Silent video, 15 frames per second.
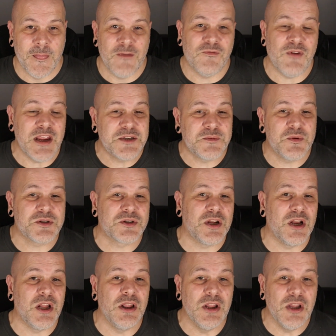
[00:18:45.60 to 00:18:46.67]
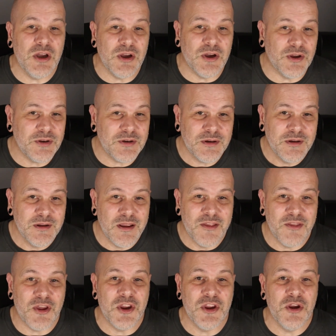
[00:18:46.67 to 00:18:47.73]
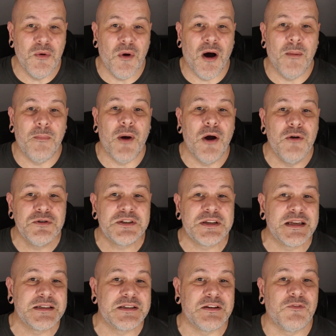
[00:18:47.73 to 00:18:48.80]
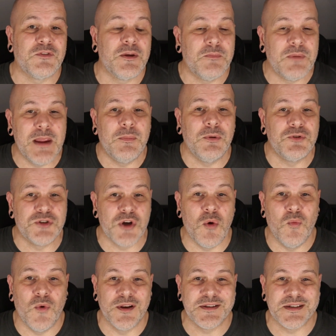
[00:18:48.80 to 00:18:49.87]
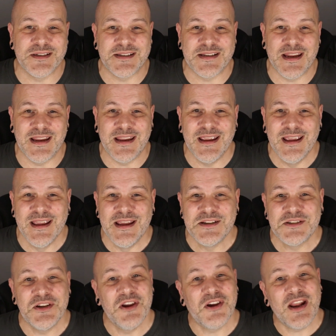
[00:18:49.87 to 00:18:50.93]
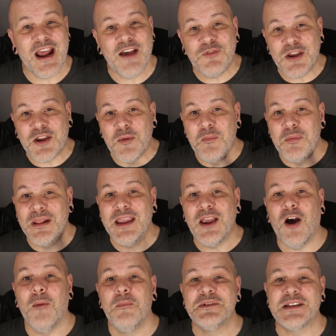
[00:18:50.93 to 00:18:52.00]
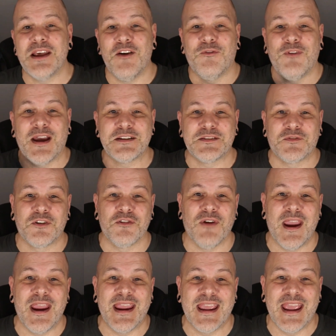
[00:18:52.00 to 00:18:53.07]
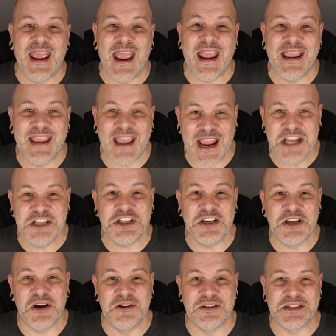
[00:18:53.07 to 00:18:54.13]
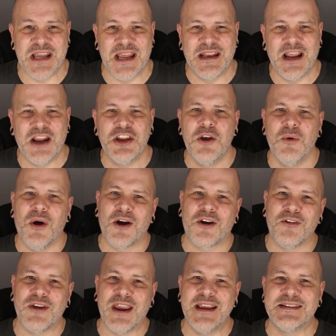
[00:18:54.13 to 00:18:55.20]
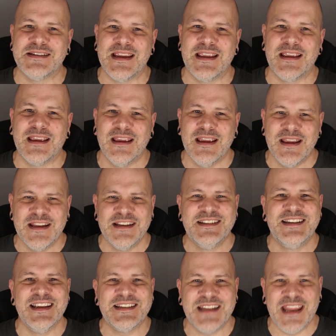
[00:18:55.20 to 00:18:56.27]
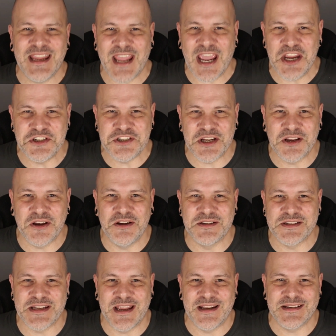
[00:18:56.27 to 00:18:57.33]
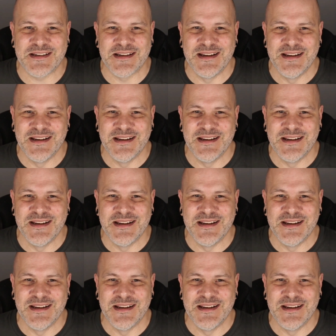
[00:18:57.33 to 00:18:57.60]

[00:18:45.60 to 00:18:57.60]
Facebook's going to learn that you are posting stuff that people don't want to see. So you're going to have the complete opposite effect of creating engaging content, and you are creating disengaging content.